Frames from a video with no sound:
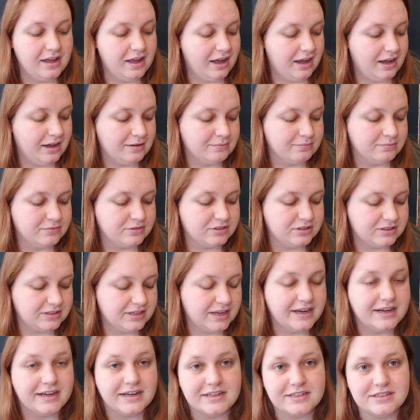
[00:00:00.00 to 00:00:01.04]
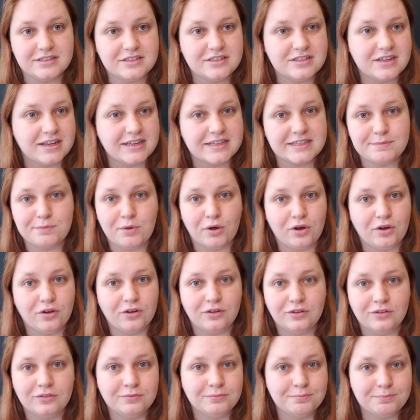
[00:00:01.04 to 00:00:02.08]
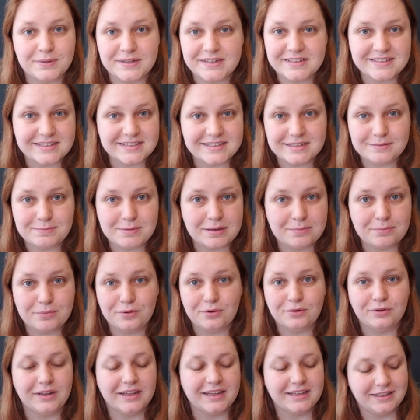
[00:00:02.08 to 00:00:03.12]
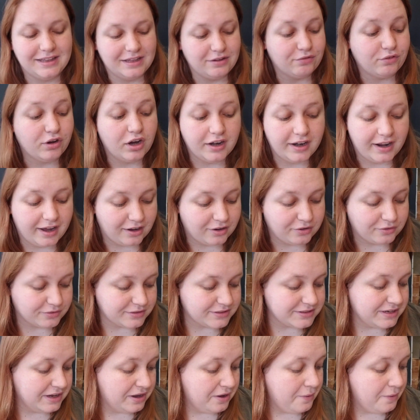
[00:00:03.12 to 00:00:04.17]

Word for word: Um, it is a small business, people, like they run out,